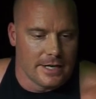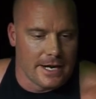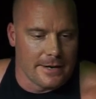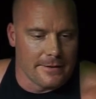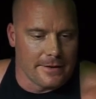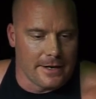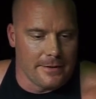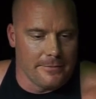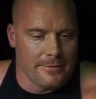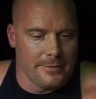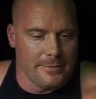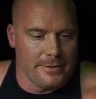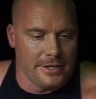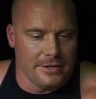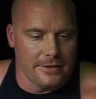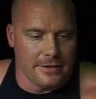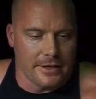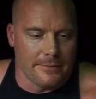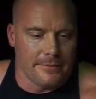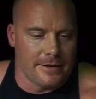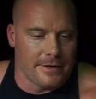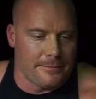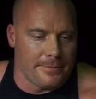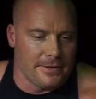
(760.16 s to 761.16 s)
I
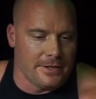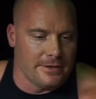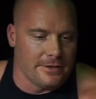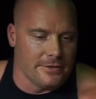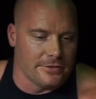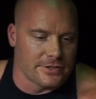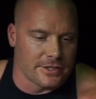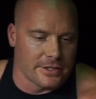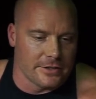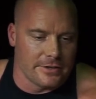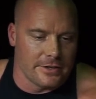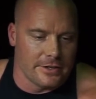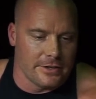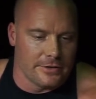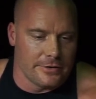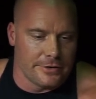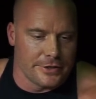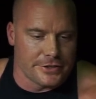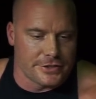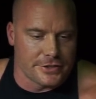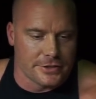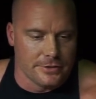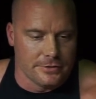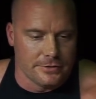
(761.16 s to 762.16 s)
might be in Southern Illinois
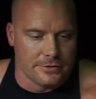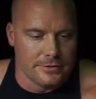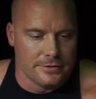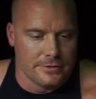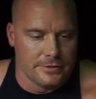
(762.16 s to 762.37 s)
soon.